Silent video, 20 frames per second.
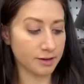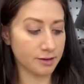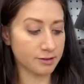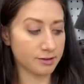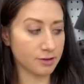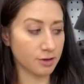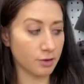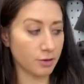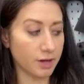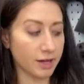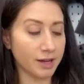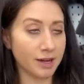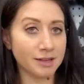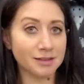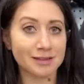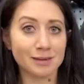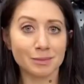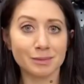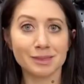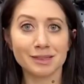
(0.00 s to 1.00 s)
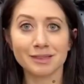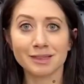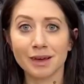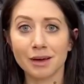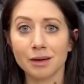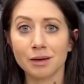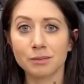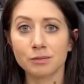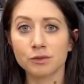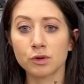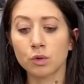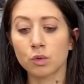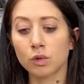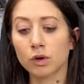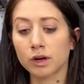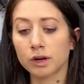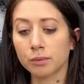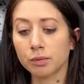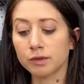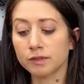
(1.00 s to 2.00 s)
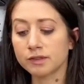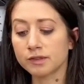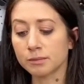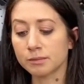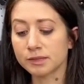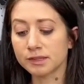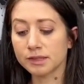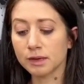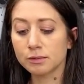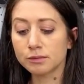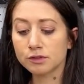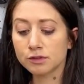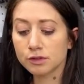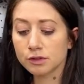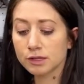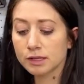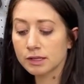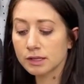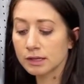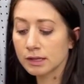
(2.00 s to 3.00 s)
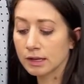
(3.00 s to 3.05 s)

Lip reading: So I got some subs. We're gonna put some subs through it.